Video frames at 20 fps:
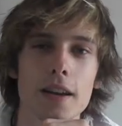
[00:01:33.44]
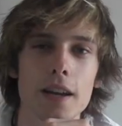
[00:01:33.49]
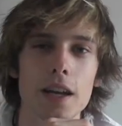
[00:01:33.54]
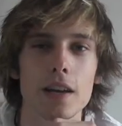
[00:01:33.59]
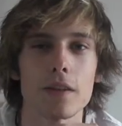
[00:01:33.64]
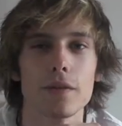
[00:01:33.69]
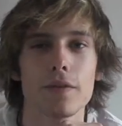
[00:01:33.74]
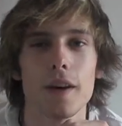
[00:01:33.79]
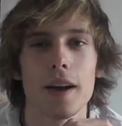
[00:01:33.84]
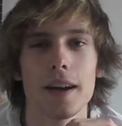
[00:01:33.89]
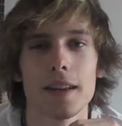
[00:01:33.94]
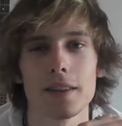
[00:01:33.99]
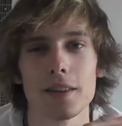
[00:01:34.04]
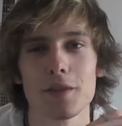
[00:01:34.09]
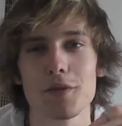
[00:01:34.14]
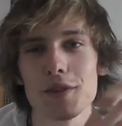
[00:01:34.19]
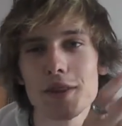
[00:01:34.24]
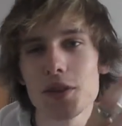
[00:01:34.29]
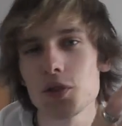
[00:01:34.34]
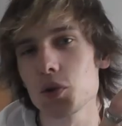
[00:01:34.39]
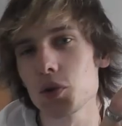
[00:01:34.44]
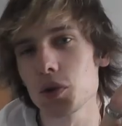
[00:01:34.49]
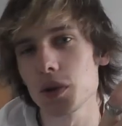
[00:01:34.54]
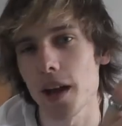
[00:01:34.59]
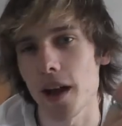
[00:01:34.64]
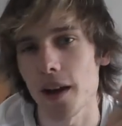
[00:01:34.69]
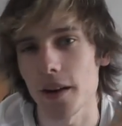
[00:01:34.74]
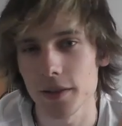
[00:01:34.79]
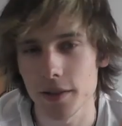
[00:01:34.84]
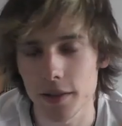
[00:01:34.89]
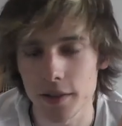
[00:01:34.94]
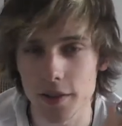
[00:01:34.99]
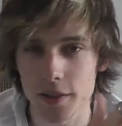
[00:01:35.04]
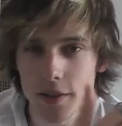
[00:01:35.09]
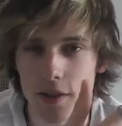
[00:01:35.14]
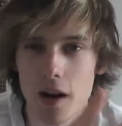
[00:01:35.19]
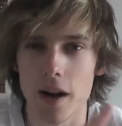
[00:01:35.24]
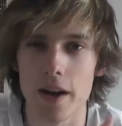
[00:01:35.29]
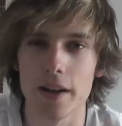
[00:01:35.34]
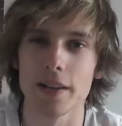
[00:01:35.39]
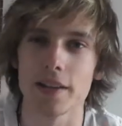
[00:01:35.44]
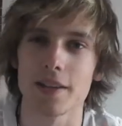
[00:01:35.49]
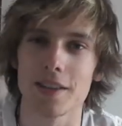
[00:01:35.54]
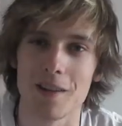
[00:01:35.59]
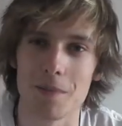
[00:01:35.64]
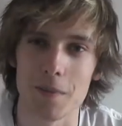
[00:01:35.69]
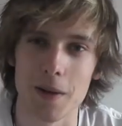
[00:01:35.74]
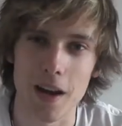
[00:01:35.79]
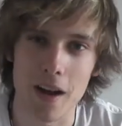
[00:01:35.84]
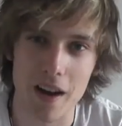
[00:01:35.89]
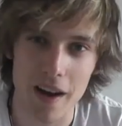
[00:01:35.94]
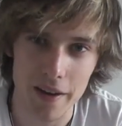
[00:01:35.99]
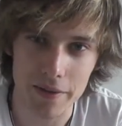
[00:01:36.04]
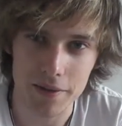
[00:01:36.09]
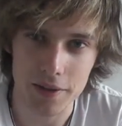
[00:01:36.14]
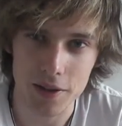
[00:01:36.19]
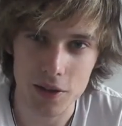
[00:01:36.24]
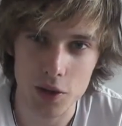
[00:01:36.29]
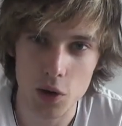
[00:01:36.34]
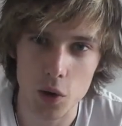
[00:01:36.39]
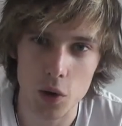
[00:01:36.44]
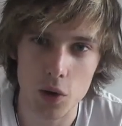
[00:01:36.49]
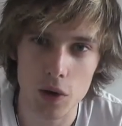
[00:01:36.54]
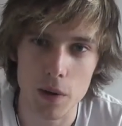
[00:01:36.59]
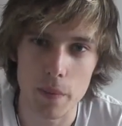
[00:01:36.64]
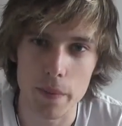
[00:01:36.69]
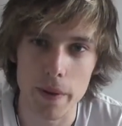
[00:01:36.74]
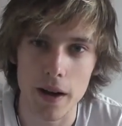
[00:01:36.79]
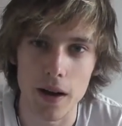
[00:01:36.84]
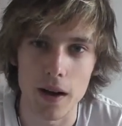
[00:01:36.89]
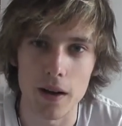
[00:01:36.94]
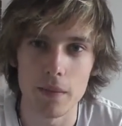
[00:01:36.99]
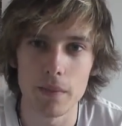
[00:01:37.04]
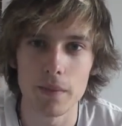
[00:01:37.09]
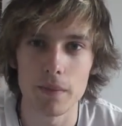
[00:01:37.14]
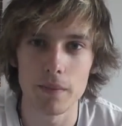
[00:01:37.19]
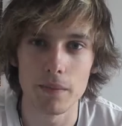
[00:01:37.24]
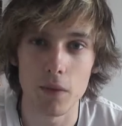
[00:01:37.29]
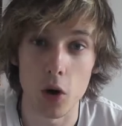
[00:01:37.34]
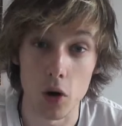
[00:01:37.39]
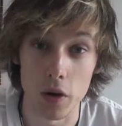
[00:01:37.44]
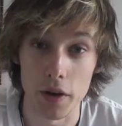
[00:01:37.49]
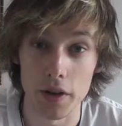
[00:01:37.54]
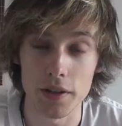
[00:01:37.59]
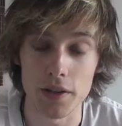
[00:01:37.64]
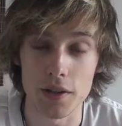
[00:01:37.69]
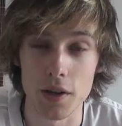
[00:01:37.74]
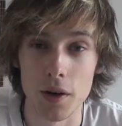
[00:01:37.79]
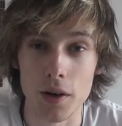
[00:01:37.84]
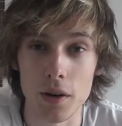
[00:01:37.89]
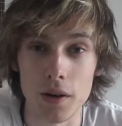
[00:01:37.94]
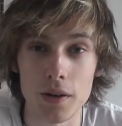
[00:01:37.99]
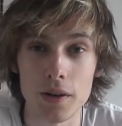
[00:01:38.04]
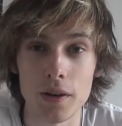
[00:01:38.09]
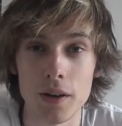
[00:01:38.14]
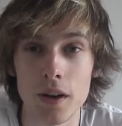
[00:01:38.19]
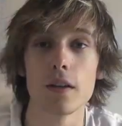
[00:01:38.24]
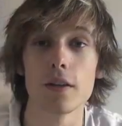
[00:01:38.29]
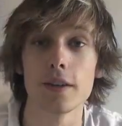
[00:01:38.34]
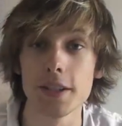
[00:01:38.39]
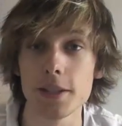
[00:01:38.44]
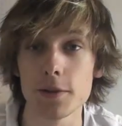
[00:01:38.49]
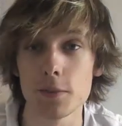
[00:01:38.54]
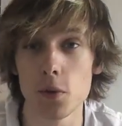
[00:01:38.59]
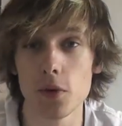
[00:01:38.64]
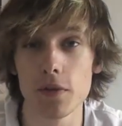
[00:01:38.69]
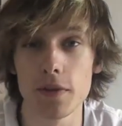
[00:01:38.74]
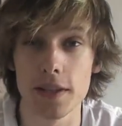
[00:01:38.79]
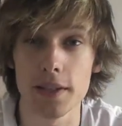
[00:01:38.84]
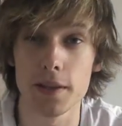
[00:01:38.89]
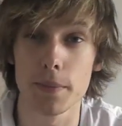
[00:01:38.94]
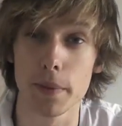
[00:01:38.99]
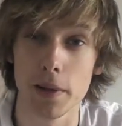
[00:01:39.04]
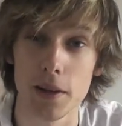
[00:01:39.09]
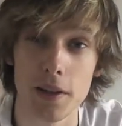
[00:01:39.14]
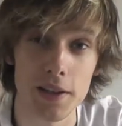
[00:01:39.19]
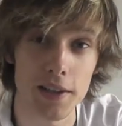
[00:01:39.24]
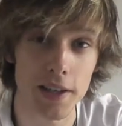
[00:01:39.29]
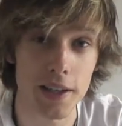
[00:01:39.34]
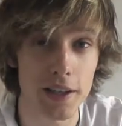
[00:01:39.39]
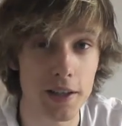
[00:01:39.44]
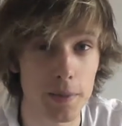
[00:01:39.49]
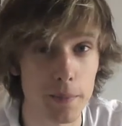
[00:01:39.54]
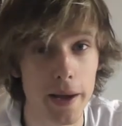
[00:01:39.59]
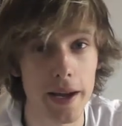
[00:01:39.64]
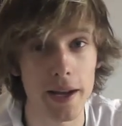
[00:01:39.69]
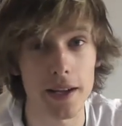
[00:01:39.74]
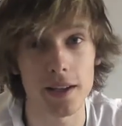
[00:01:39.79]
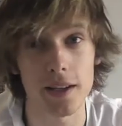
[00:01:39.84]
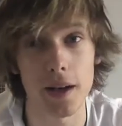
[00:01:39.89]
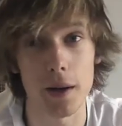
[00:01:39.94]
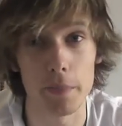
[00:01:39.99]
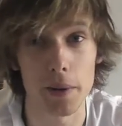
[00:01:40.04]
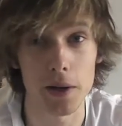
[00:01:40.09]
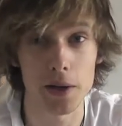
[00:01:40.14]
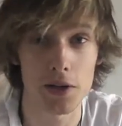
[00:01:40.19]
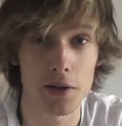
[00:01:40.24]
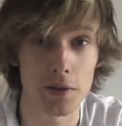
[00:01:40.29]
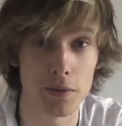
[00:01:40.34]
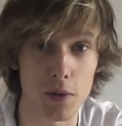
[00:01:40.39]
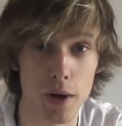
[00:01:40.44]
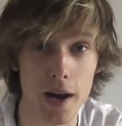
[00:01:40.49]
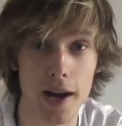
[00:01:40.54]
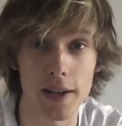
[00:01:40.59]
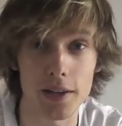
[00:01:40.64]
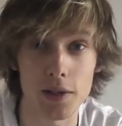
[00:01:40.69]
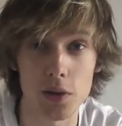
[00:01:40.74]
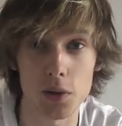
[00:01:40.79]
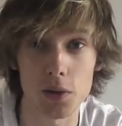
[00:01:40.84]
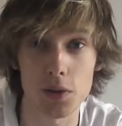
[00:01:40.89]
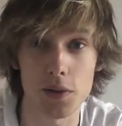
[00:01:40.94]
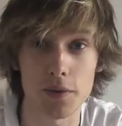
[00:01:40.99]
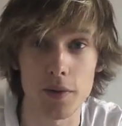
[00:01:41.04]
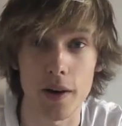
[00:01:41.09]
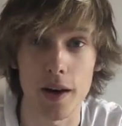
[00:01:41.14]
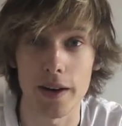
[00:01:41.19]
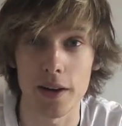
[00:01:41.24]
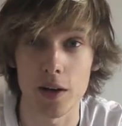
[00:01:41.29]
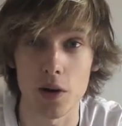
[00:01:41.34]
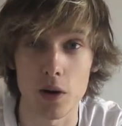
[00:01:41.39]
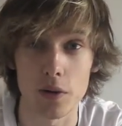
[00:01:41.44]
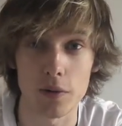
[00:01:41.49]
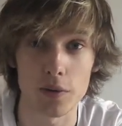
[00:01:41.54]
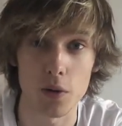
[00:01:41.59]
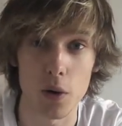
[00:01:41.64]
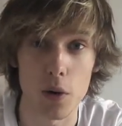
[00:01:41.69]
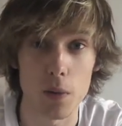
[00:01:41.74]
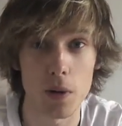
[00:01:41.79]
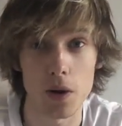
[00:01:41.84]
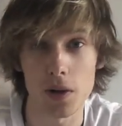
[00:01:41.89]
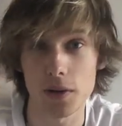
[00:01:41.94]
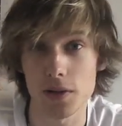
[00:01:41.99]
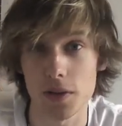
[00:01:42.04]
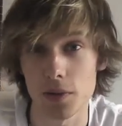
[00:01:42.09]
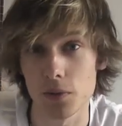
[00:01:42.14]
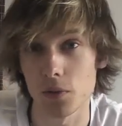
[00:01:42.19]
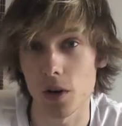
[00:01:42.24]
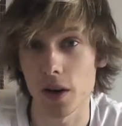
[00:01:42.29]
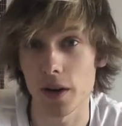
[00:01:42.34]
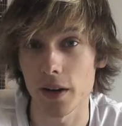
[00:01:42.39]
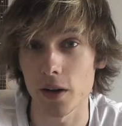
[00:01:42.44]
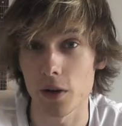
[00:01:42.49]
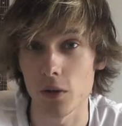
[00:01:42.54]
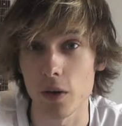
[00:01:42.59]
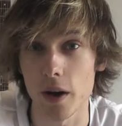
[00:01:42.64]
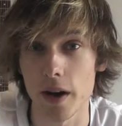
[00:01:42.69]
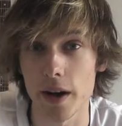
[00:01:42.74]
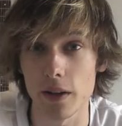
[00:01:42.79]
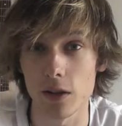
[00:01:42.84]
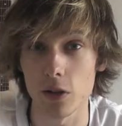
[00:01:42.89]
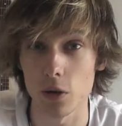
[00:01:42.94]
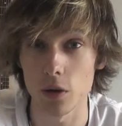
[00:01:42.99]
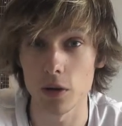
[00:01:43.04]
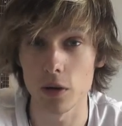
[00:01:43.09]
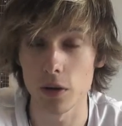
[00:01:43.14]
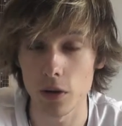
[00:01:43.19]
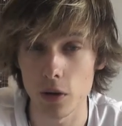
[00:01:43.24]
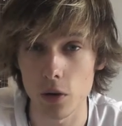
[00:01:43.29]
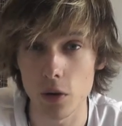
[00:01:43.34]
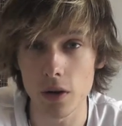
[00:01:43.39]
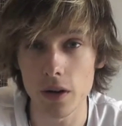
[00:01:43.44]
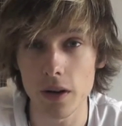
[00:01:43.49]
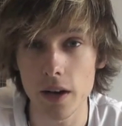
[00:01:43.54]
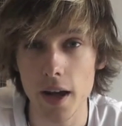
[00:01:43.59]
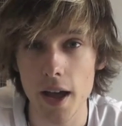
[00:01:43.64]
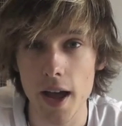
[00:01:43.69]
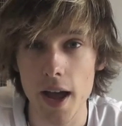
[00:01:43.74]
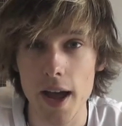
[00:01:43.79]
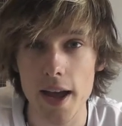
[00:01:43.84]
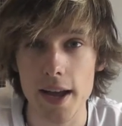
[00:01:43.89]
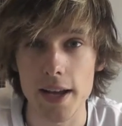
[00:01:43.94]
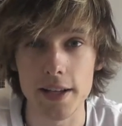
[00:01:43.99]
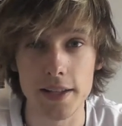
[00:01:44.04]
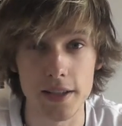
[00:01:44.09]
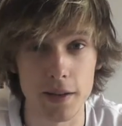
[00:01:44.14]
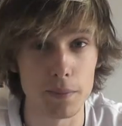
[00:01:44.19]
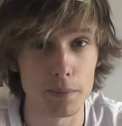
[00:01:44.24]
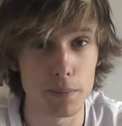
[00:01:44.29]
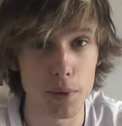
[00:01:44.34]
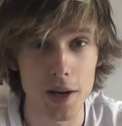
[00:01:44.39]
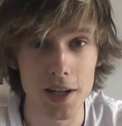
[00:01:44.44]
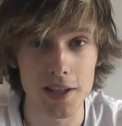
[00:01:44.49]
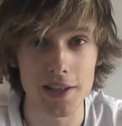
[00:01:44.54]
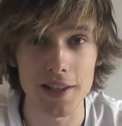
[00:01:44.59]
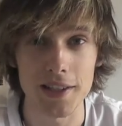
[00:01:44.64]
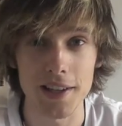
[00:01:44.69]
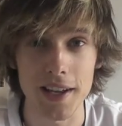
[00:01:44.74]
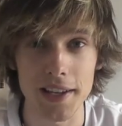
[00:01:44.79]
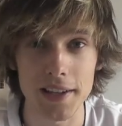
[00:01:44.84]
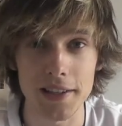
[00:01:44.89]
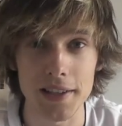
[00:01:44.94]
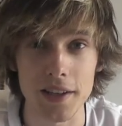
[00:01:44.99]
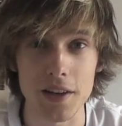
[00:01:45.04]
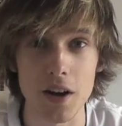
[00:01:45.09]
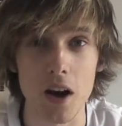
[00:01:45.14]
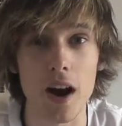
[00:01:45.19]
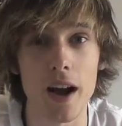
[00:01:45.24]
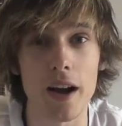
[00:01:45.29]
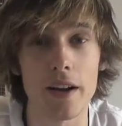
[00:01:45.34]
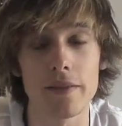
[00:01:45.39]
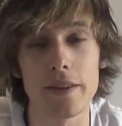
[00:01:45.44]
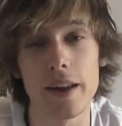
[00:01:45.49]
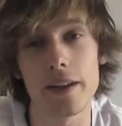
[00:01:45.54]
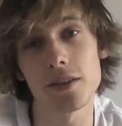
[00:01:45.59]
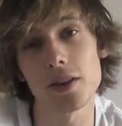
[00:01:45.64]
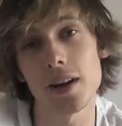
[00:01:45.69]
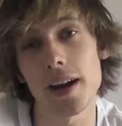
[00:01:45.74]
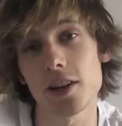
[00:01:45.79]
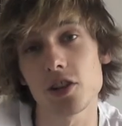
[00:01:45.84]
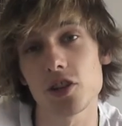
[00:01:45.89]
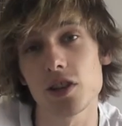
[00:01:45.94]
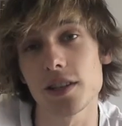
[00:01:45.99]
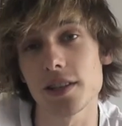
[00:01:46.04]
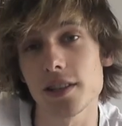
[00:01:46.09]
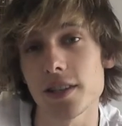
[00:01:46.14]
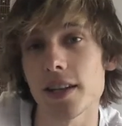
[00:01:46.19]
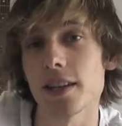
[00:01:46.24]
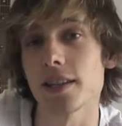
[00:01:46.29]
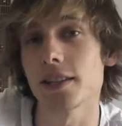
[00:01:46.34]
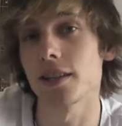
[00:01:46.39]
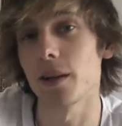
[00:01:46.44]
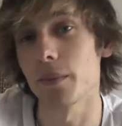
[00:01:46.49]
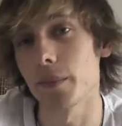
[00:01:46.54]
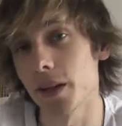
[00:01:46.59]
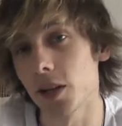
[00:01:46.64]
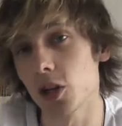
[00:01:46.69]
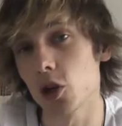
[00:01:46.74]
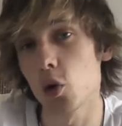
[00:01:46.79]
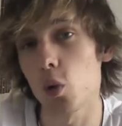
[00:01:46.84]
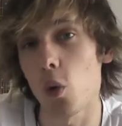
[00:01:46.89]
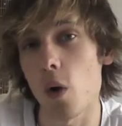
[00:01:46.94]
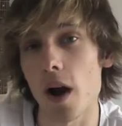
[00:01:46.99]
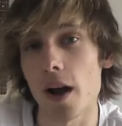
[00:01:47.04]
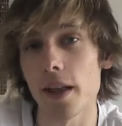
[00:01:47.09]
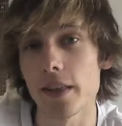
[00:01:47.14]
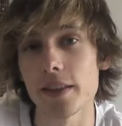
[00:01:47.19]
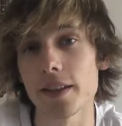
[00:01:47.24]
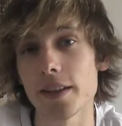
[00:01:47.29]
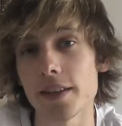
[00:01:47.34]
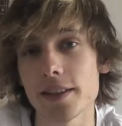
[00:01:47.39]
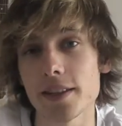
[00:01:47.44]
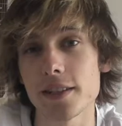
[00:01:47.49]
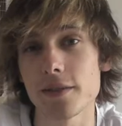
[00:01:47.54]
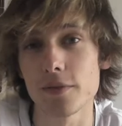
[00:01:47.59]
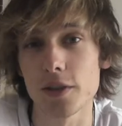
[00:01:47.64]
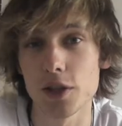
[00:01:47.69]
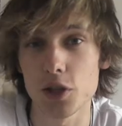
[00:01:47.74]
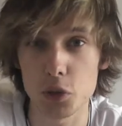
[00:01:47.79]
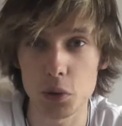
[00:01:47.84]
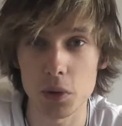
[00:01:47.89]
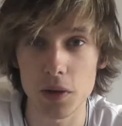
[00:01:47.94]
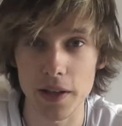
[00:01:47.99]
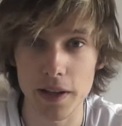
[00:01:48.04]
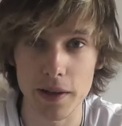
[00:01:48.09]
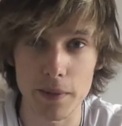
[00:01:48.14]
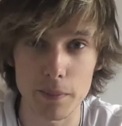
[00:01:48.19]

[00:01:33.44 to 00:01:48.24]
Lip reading: In fact, the visual character design is something I have to talk about on its own. This movie's ability to make a bunch of ragdolls fighting off robots and running around look good is unprecedented. I have never actually seen something quite this visually